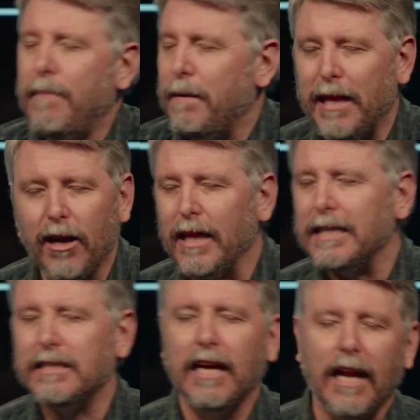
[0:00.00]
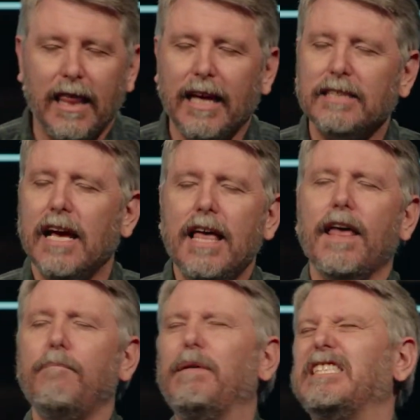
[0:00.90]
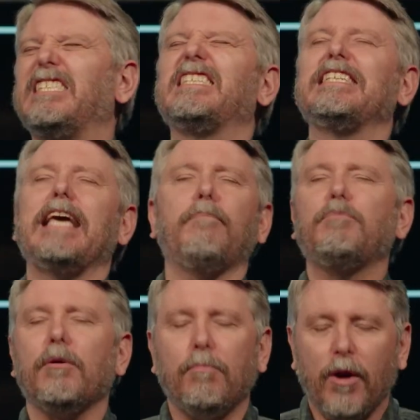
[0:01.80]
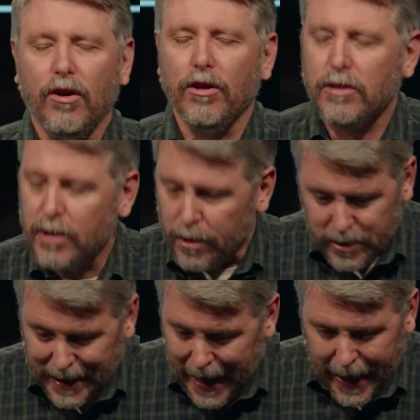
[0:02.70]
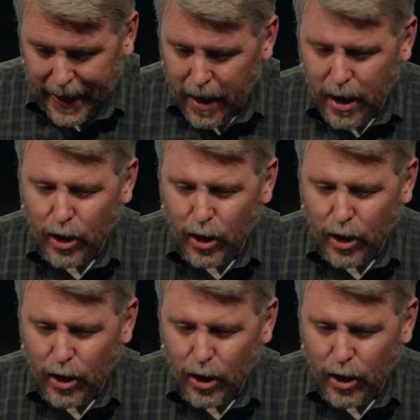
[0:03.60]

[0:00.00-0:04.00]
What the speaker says: maybe they're listening to this, they've been skeptical till today.